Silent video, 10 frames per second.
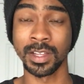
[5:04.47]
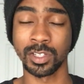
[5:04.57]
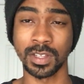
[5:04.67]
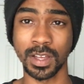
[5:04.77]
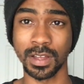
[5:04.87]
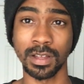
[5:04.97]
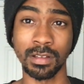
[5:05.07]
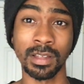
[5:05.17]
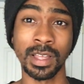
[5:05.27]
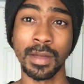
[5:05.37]

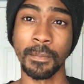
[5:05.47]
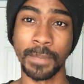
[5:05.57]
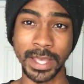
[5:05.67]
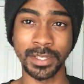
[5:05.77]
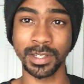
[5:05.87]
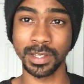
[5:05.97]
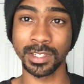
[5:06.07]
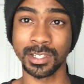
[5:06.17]
So basically,